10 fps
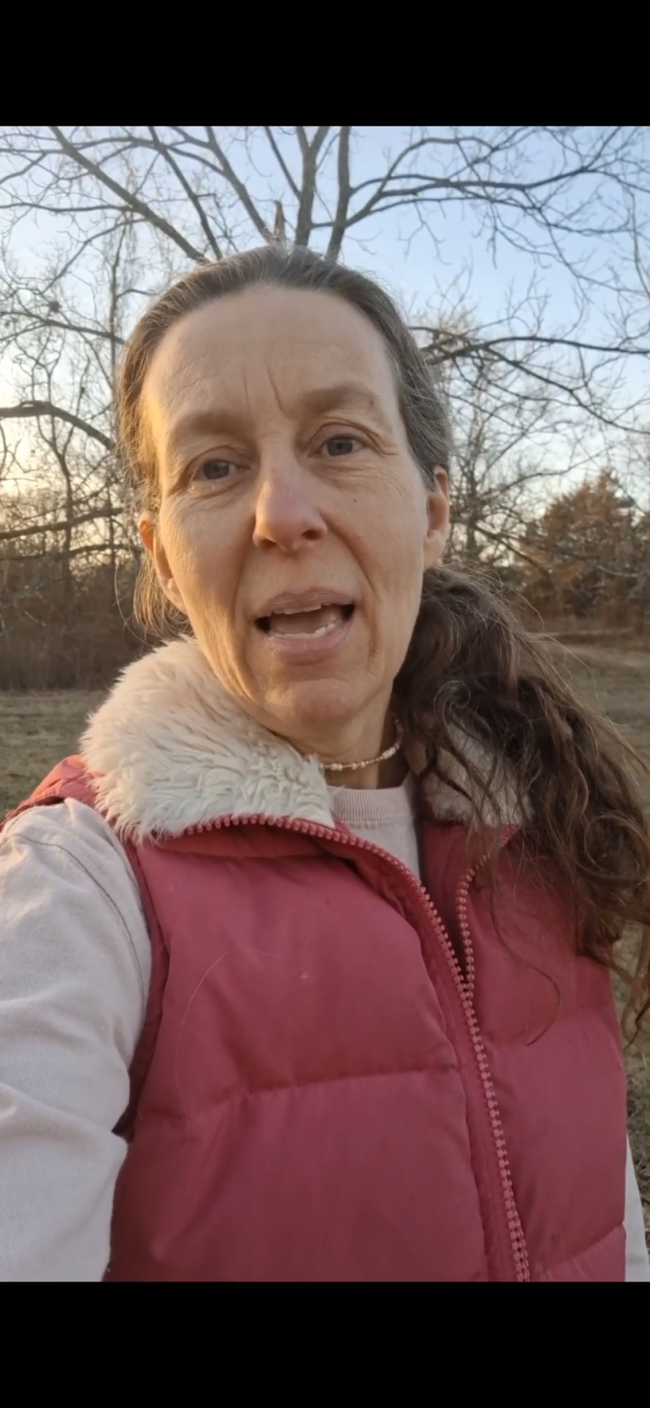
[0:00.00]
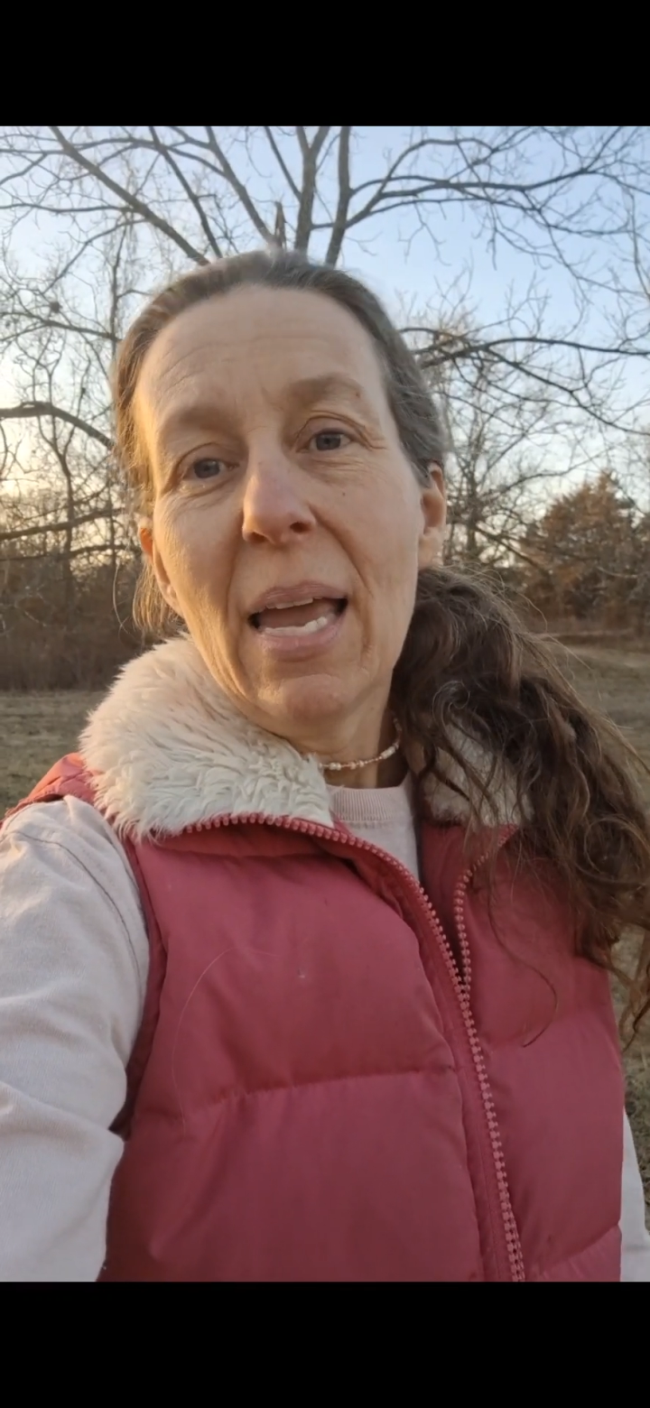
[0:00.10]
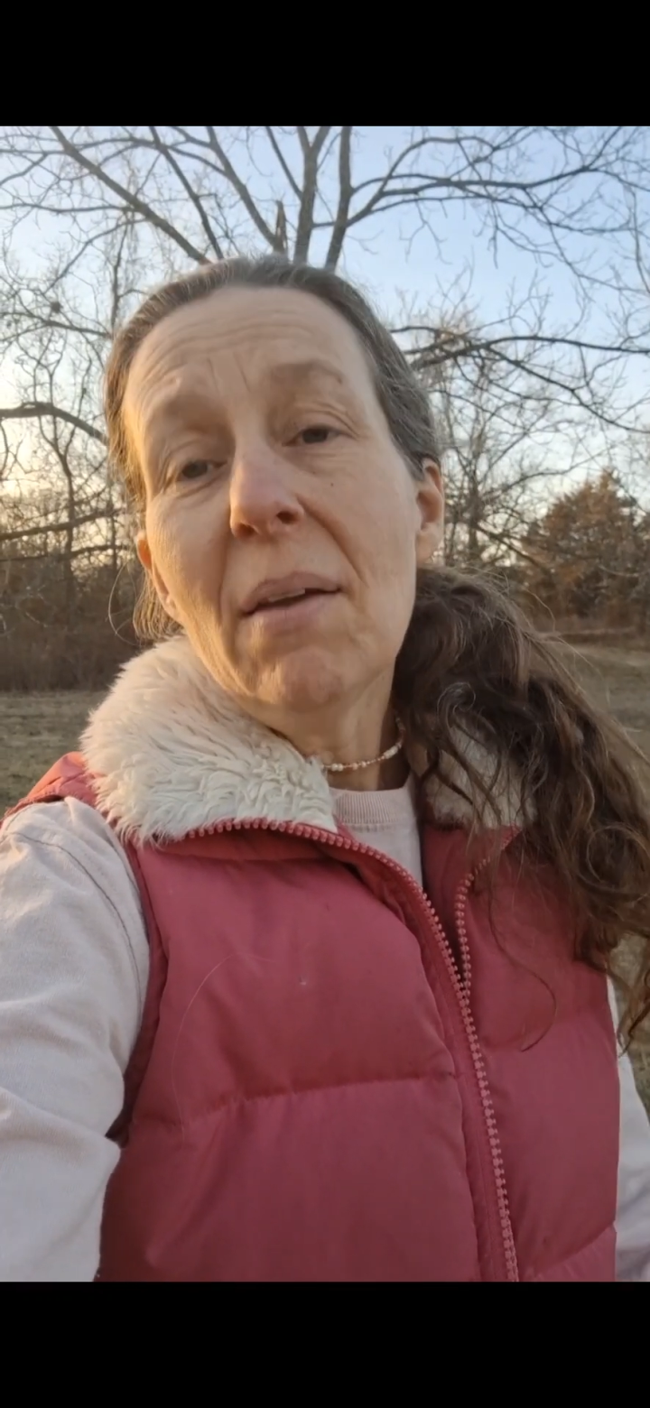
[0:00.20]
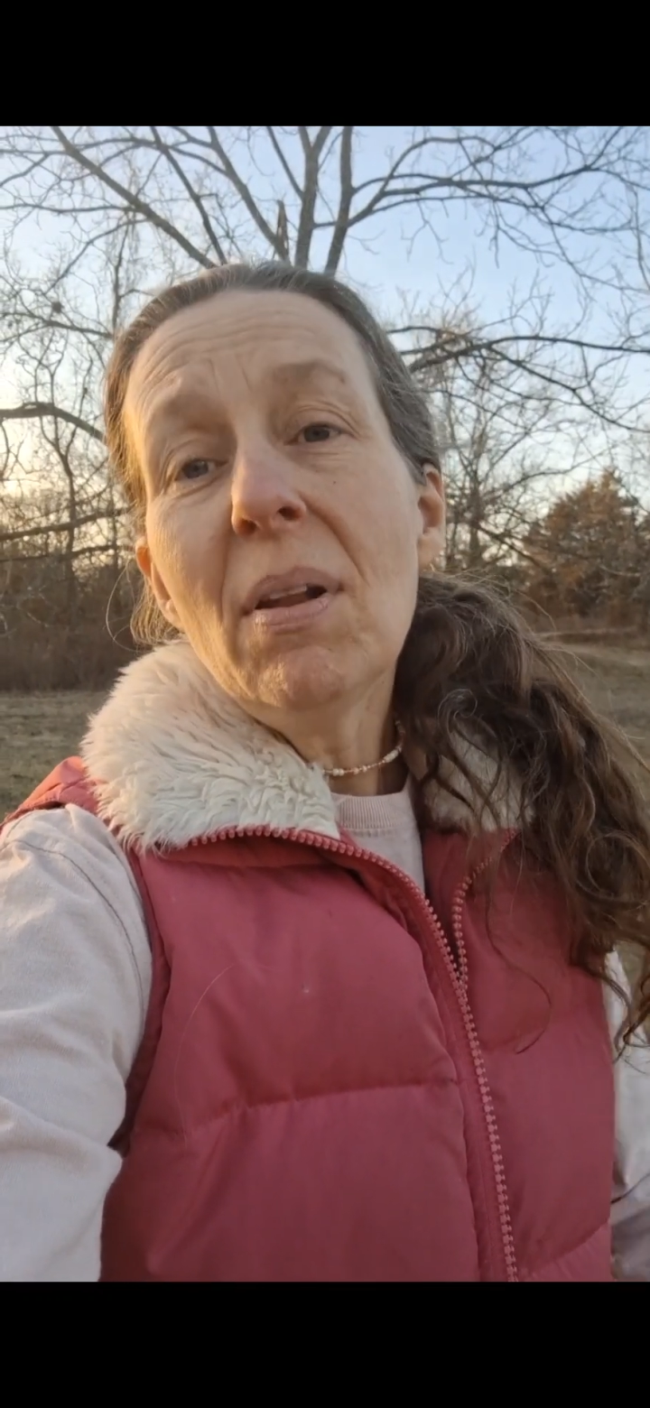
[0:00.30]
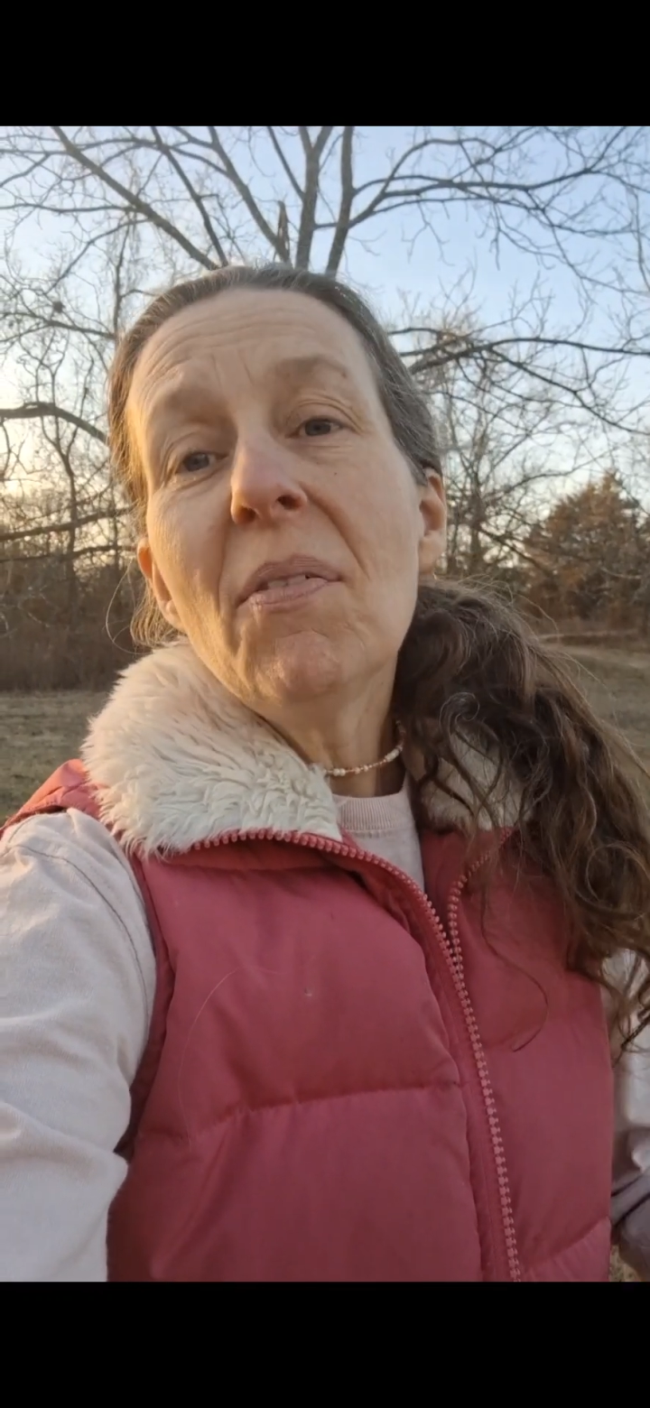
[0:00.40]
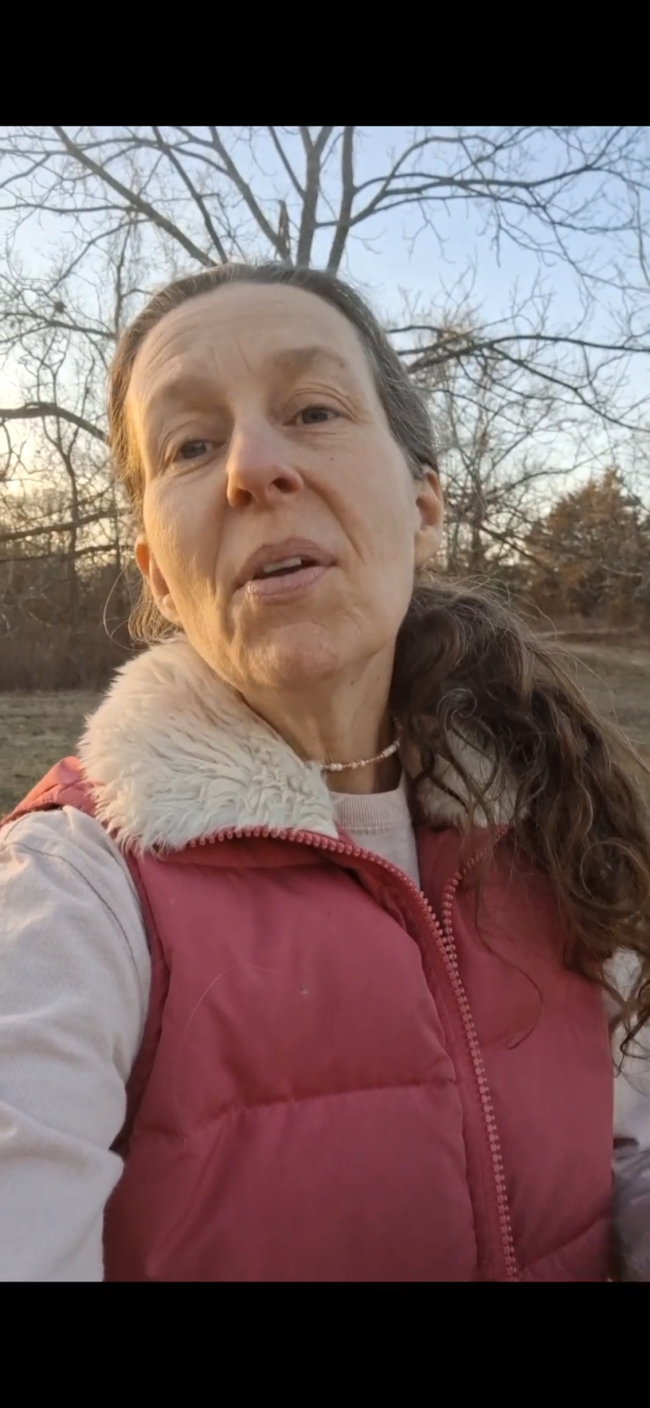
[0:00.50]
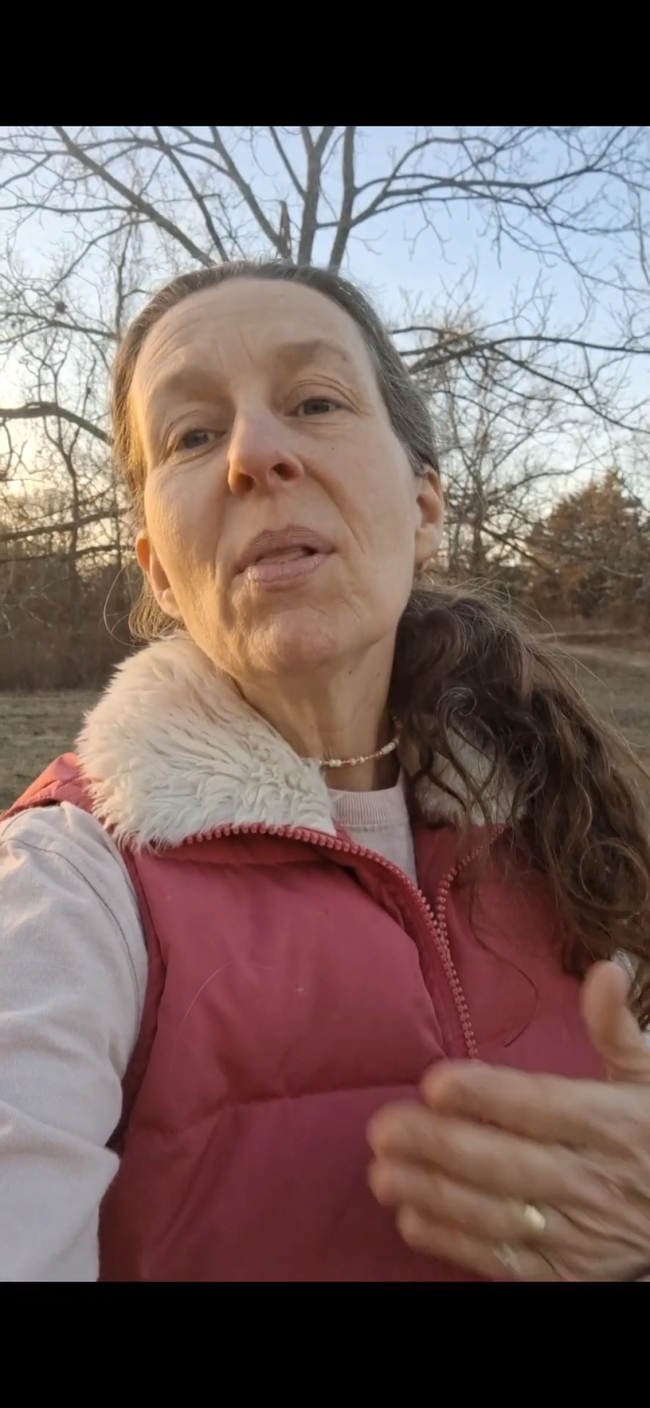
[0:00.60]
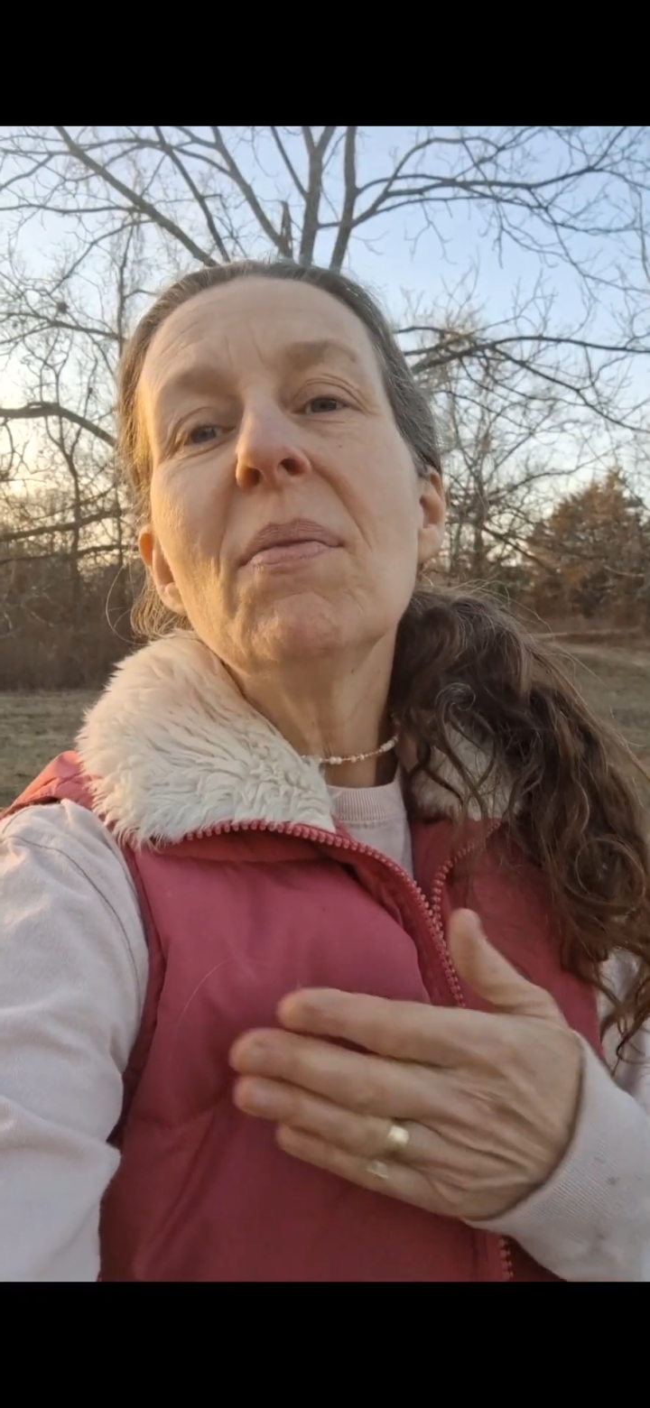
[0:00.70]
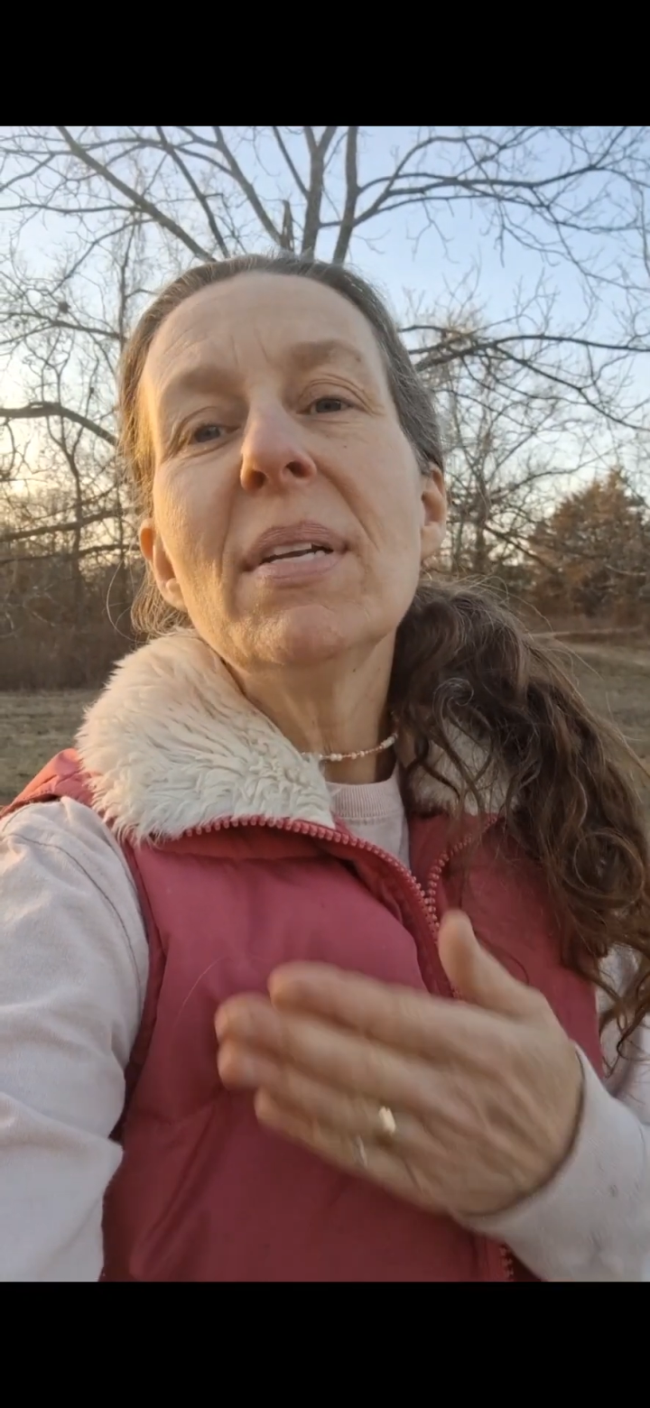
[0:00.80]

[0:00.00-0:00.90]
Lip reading: Even if you live